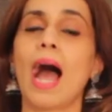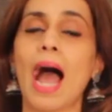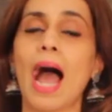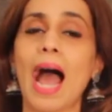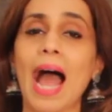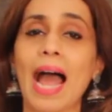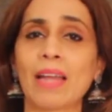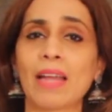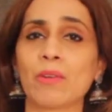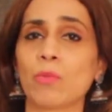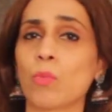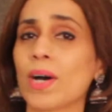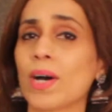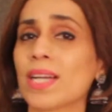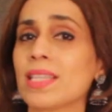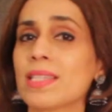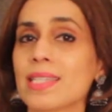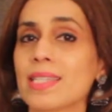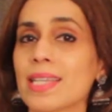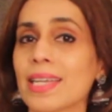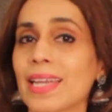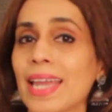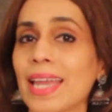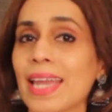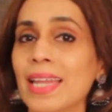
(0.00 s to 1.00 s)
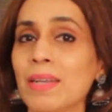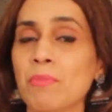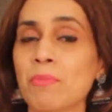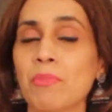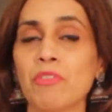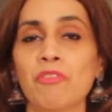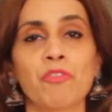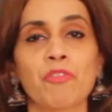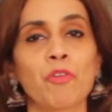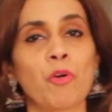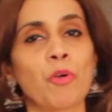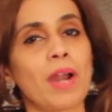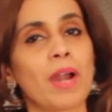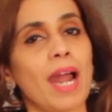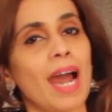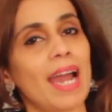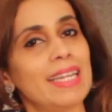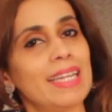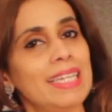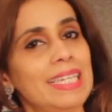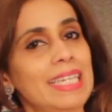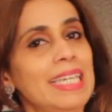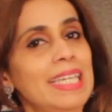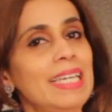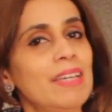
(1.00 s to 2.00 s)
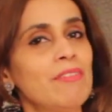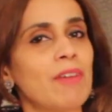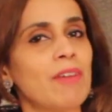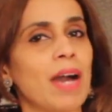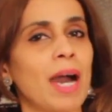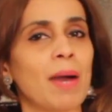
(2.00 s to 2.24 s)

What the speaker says: And once again, before I leave,